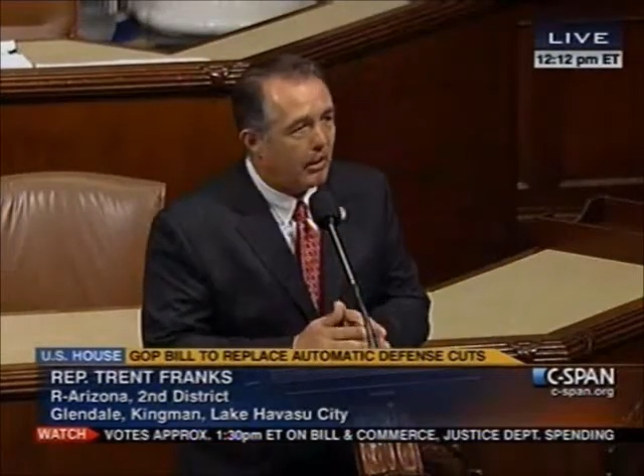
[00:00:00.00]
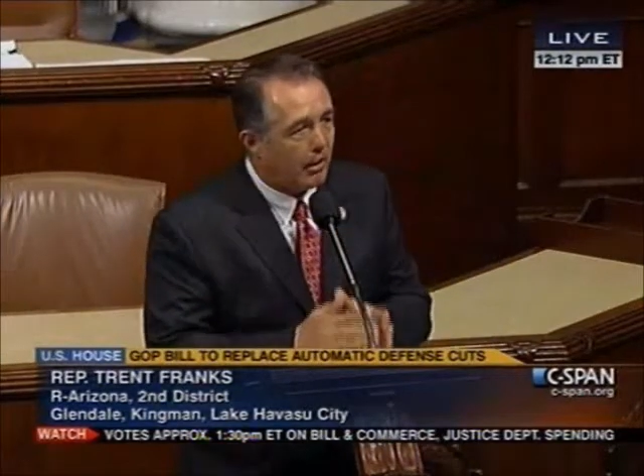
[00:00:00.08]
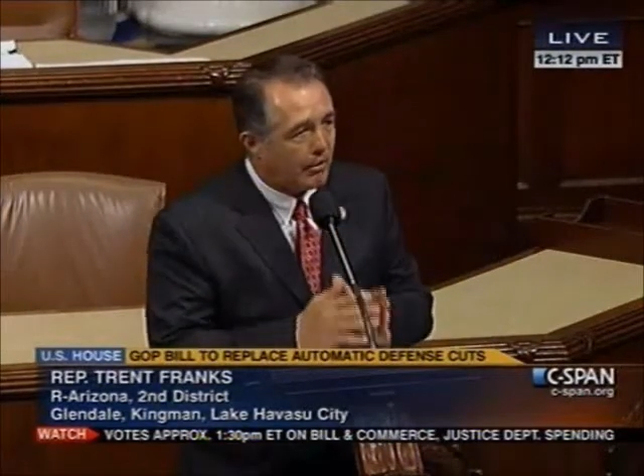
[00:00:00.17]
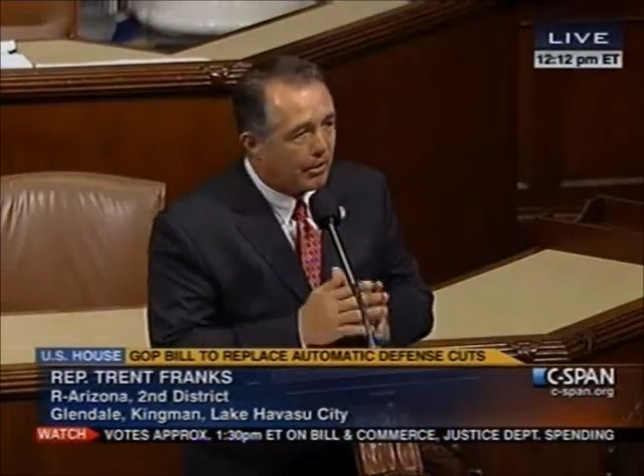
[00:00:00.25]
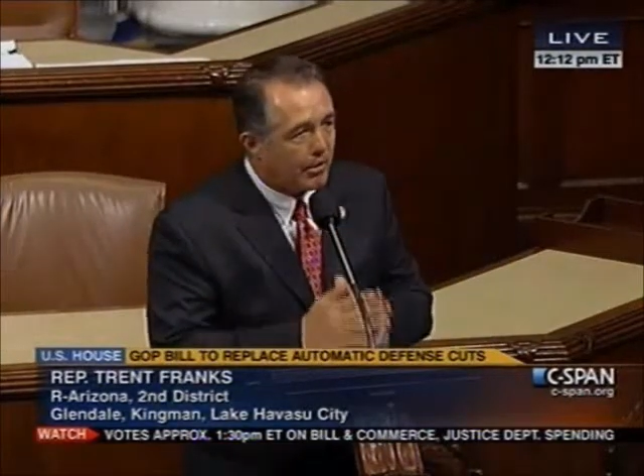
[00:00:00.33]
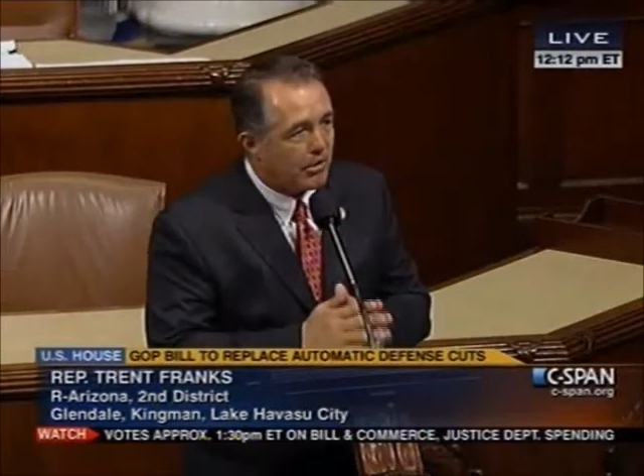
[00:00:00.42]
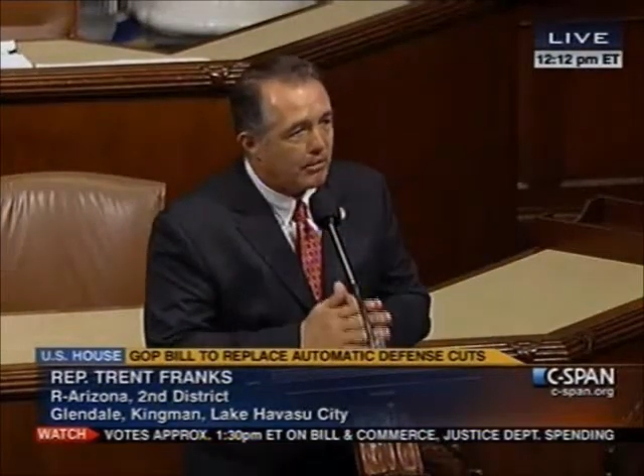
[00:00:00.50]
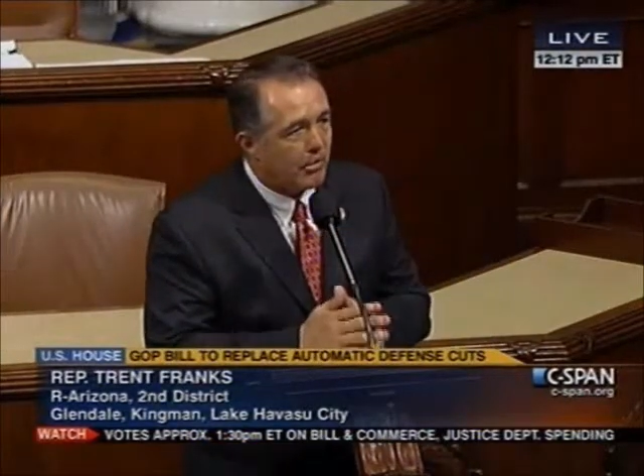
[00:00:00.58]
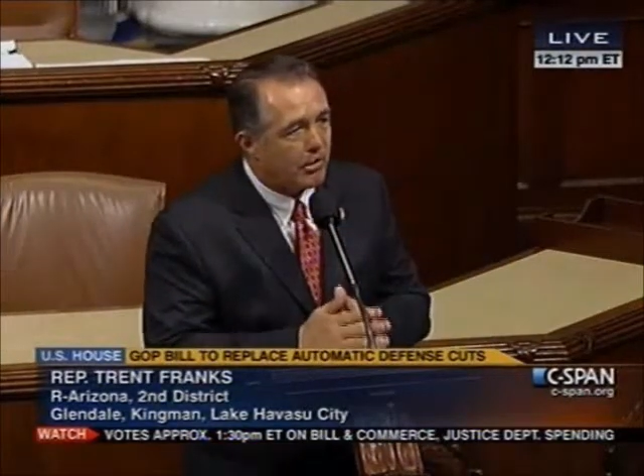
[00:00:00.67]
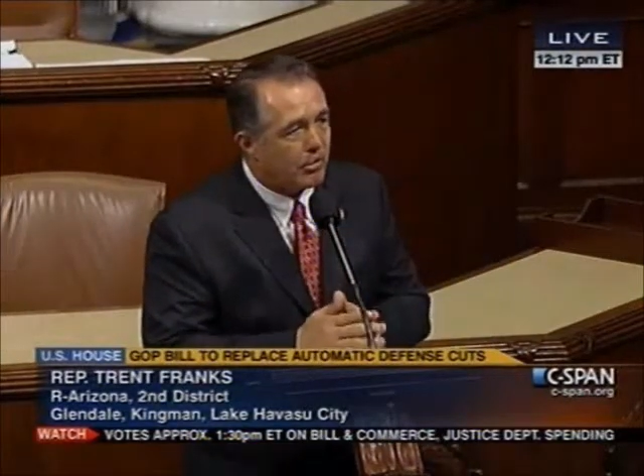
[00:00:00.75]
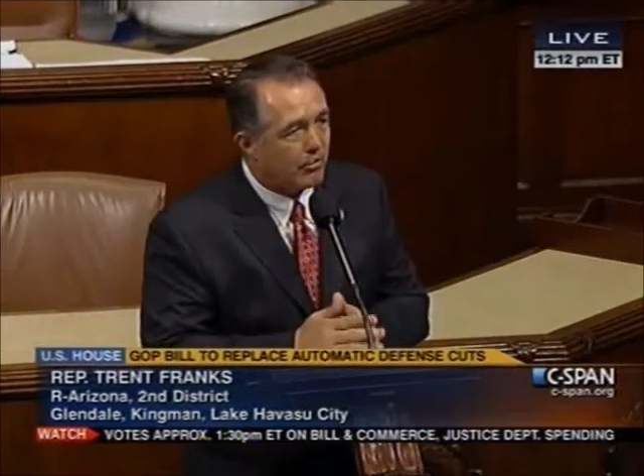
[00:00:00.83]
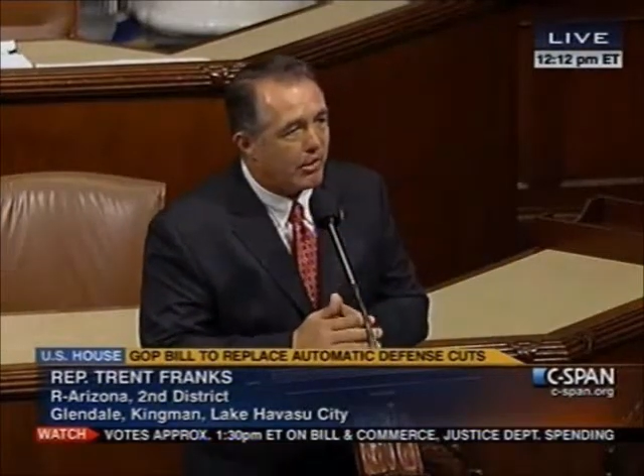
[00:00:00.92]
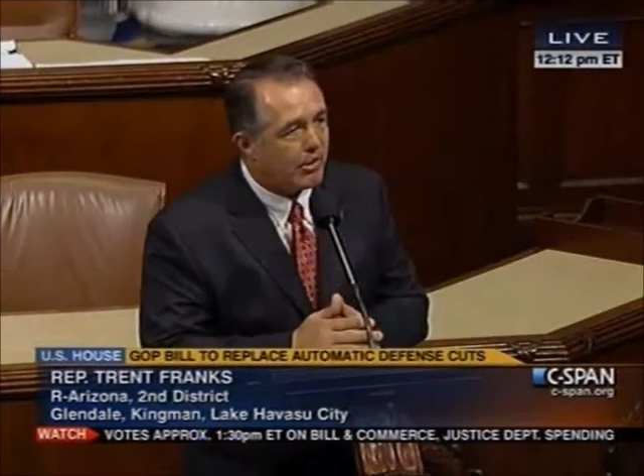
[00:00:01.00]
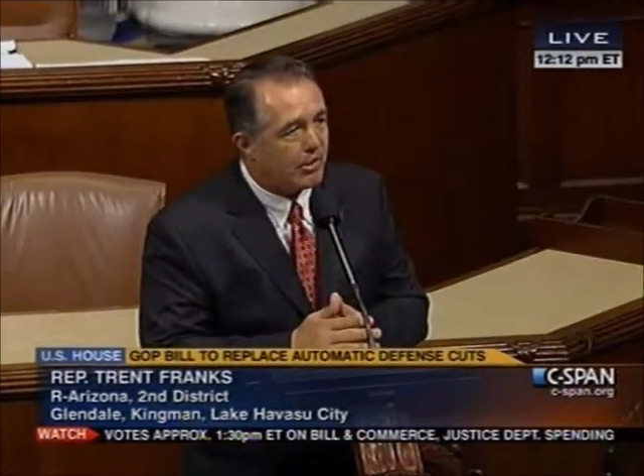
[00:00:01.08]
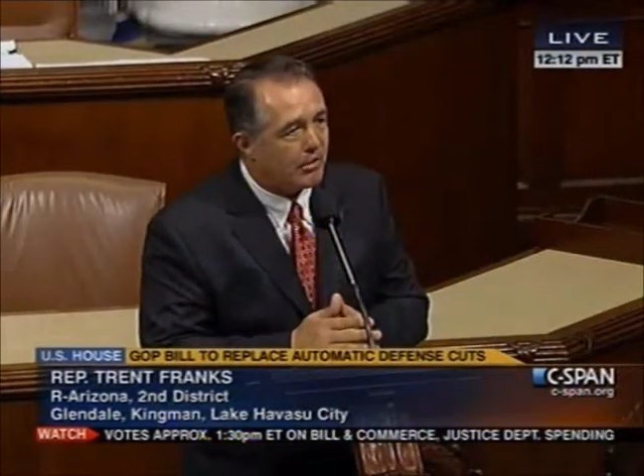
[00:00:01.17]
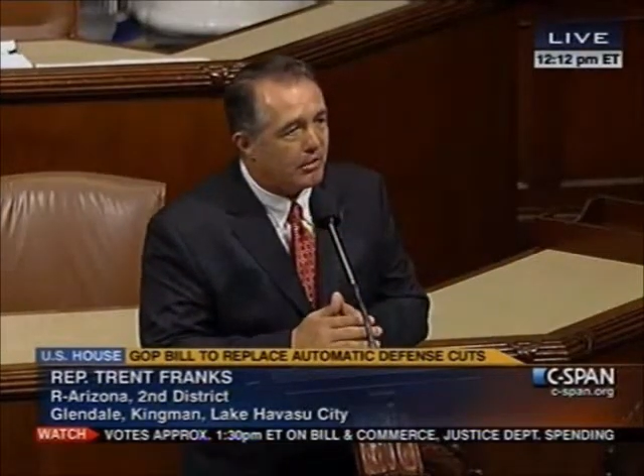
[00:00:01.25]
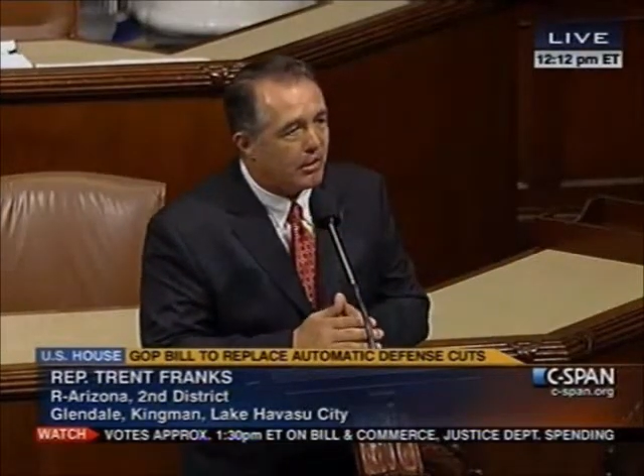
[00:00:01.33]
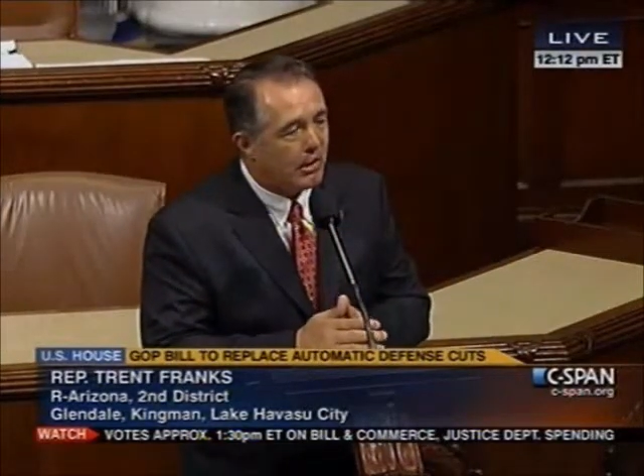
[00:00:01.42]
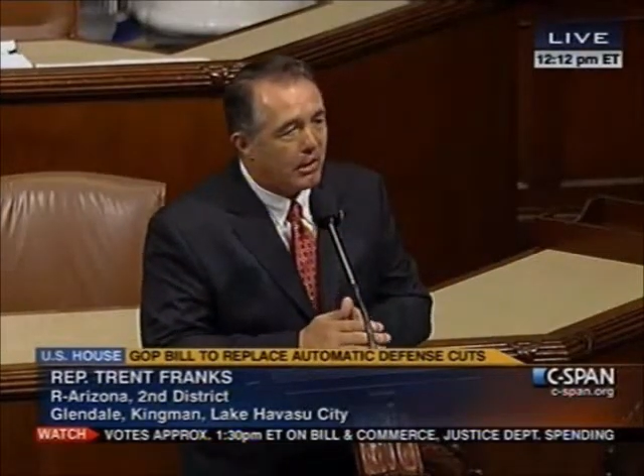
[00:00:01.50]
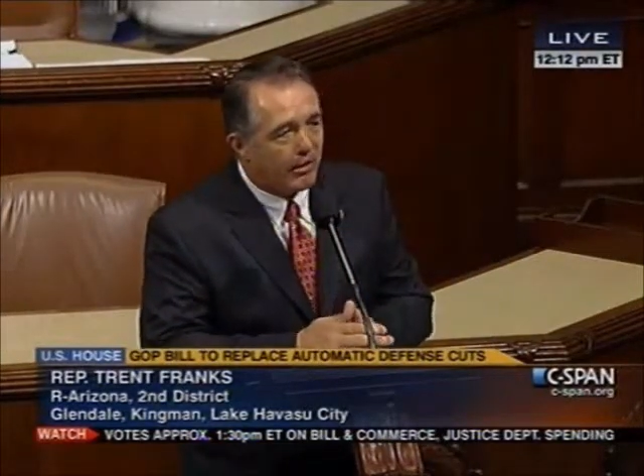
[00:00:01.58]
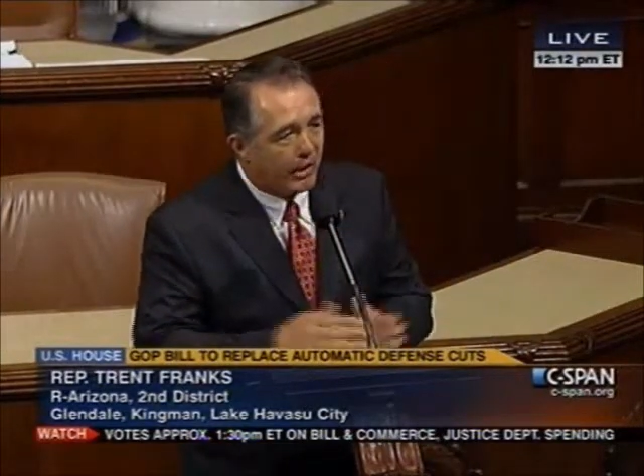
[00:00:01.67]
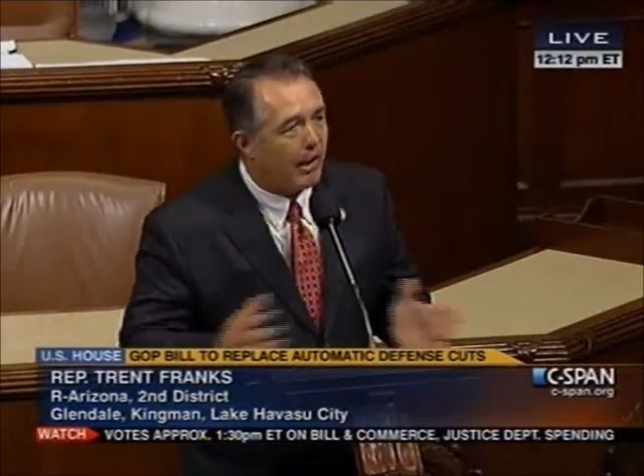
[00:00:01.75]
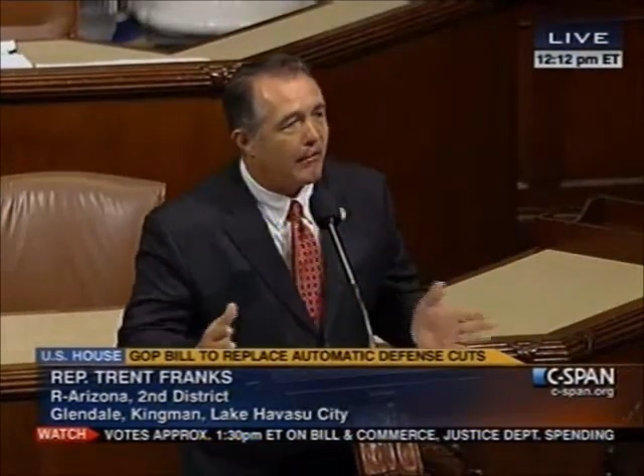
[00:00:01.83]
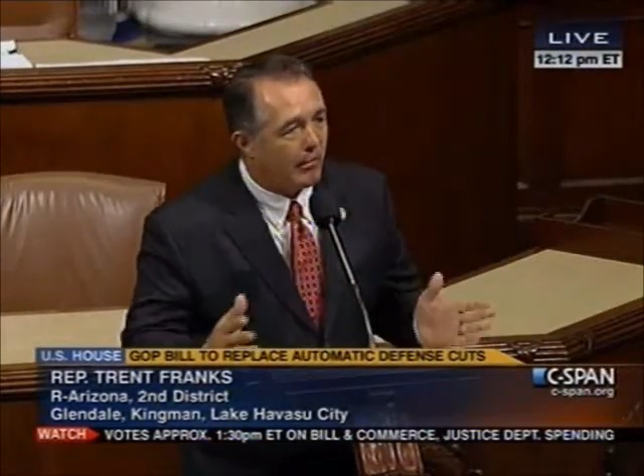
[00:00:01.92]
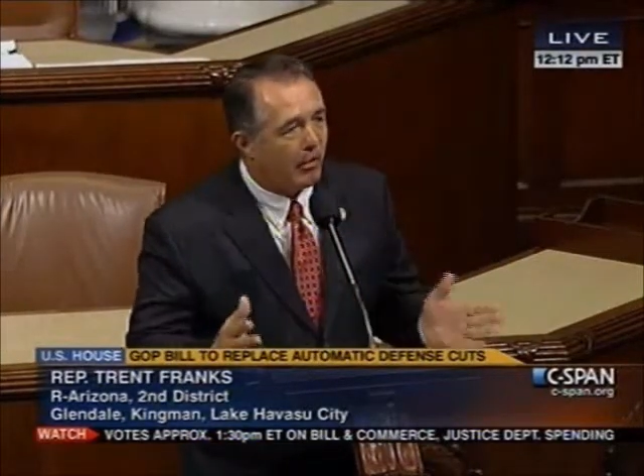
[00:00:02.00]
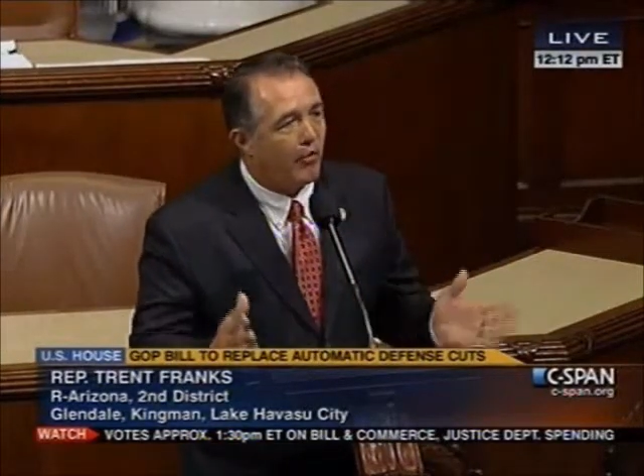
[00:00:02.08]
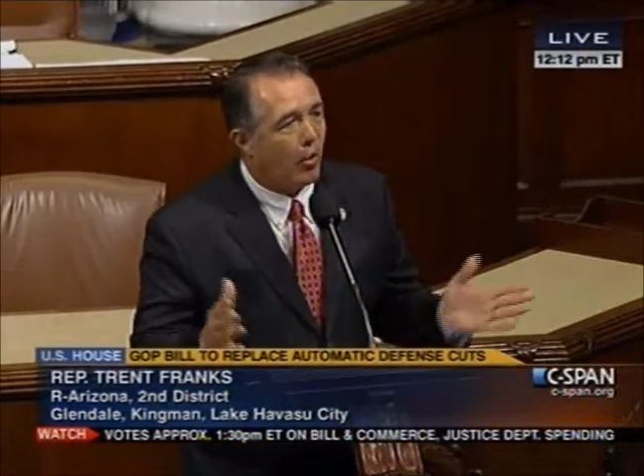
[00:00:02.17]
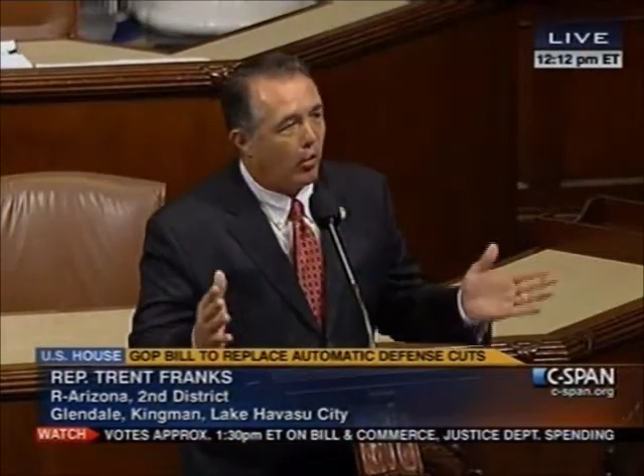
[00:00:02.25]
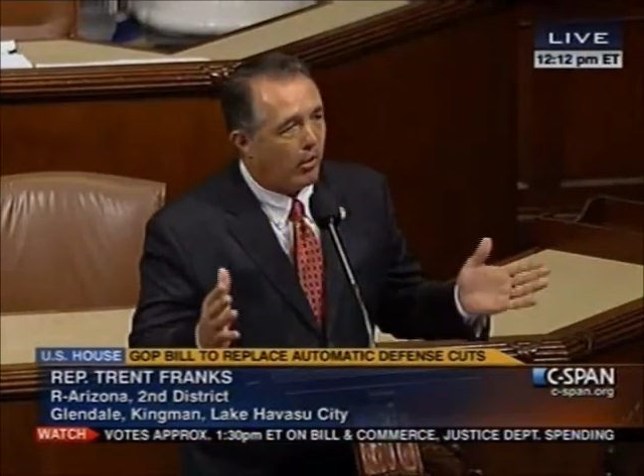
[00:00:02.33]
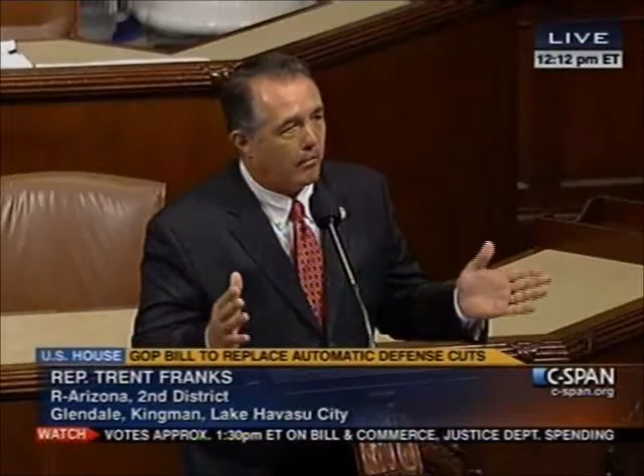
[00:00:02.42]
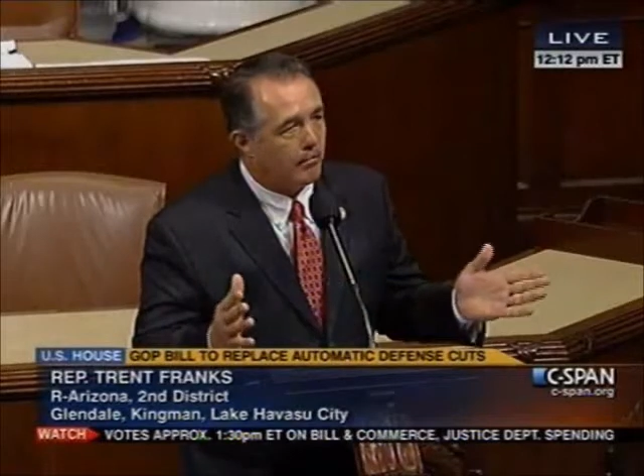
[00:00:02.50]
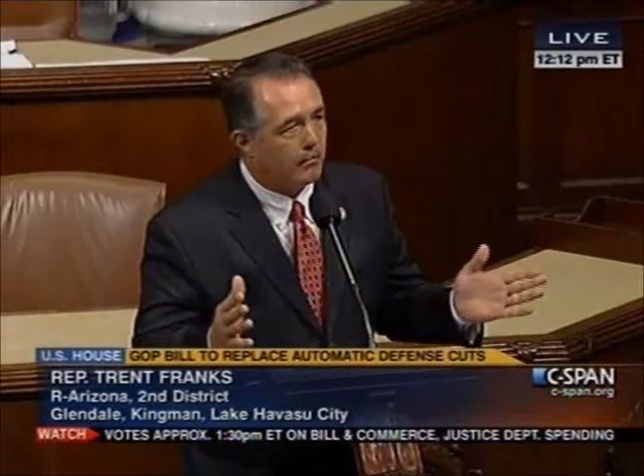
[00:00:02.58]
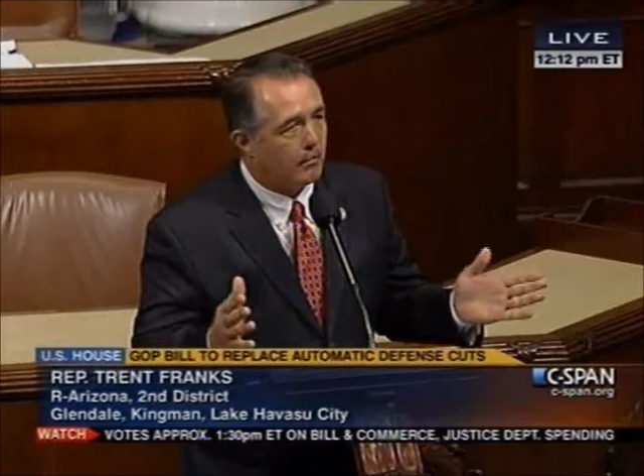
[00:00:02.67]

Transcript: under this administration than ever before.